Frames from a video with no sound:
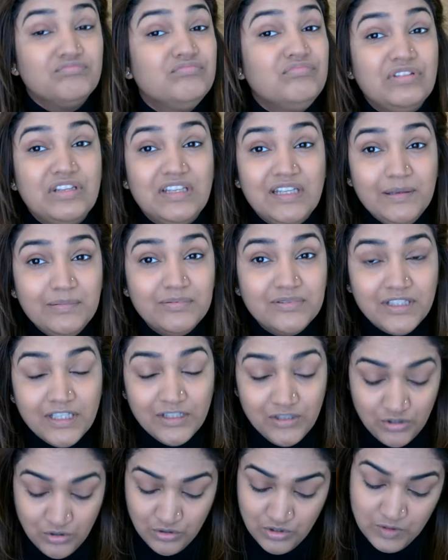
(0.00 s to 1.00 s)
deep
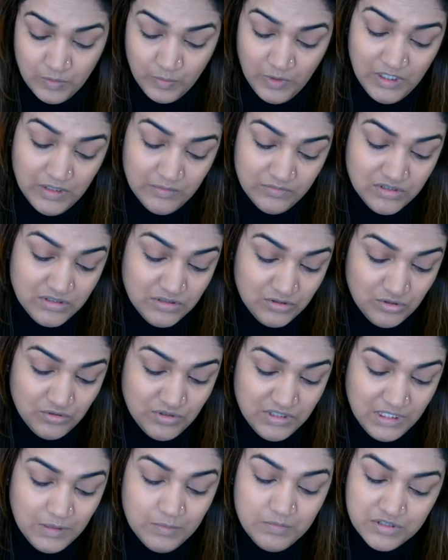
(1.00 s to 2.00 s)
skin tones, medium to
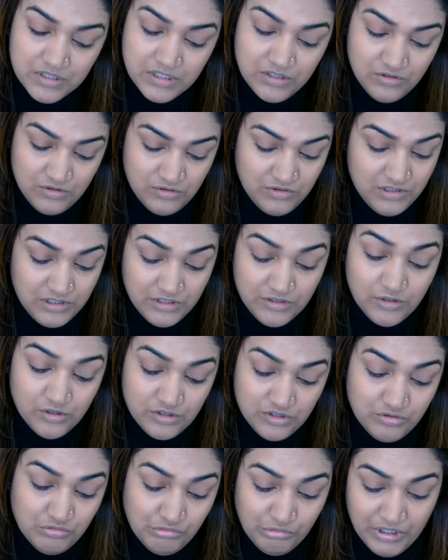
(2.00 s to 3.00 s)
deep skin tones. It
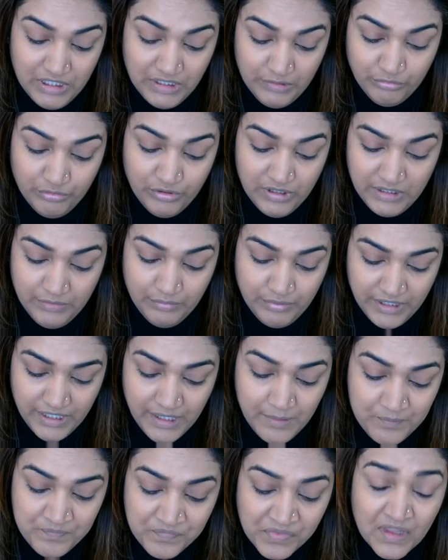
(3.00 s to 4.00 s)
looks really
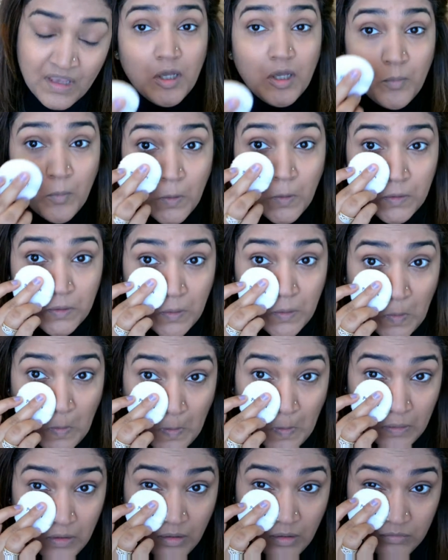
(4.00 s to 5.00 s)
pretty. All I'm going to do
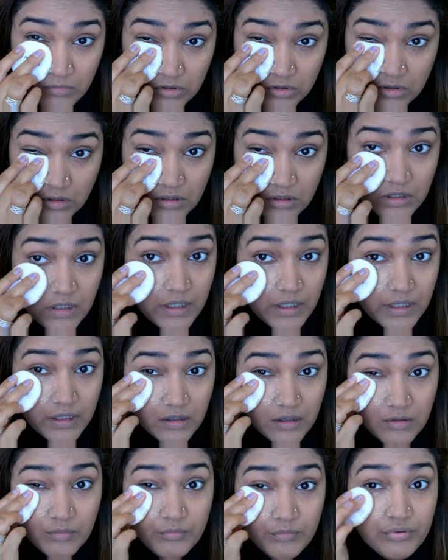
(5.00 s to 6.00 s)
is I'm just gonna
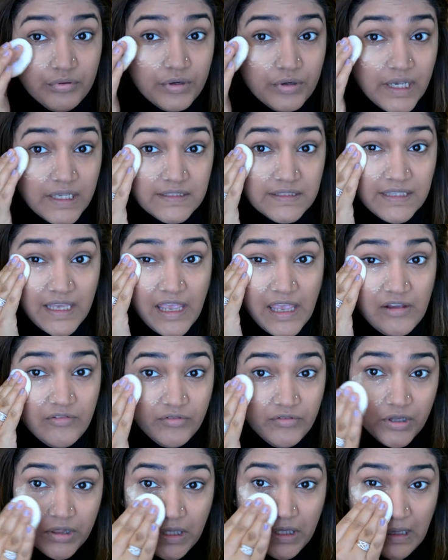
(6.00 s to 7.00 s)
press
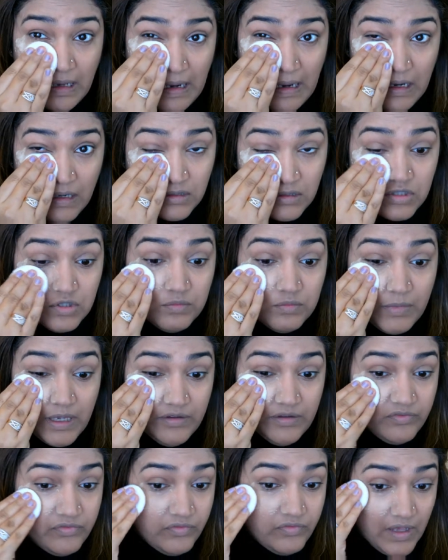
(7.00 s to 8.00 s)
everything into my
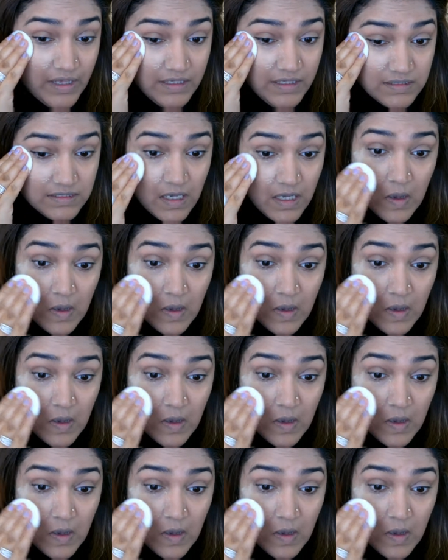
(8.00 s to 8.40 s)
face.